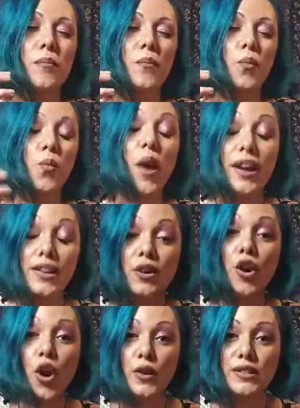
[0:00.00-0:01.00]
wed
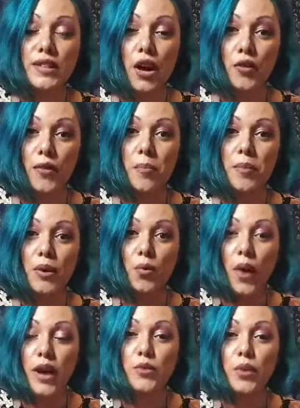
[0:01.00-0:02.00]
herself and be
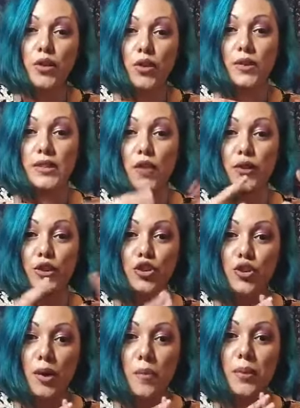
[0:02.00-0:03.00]
wed with herself
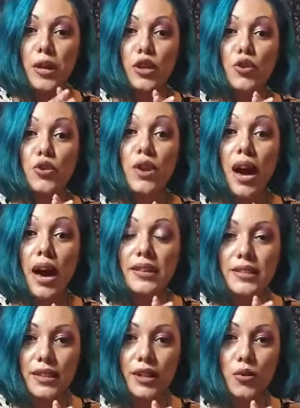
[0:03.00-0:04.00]
and be
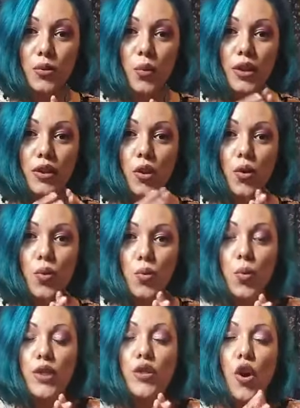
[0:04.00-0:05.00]
united
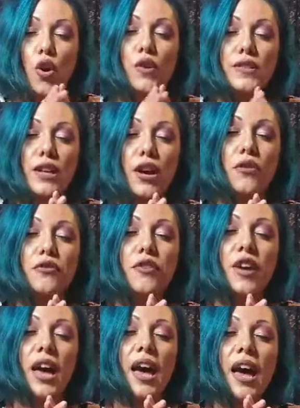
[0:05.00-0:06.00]
with herself.
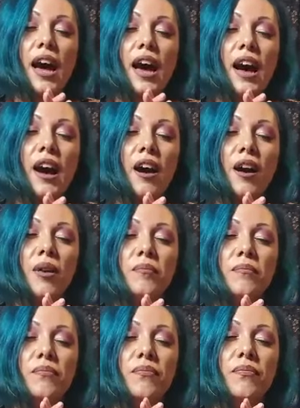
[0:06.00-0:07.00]

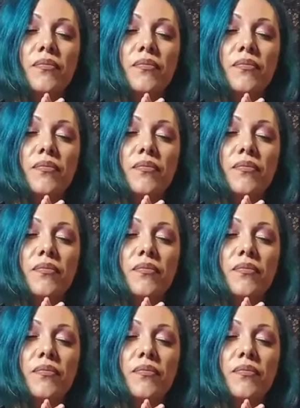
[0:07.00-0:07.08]
I'm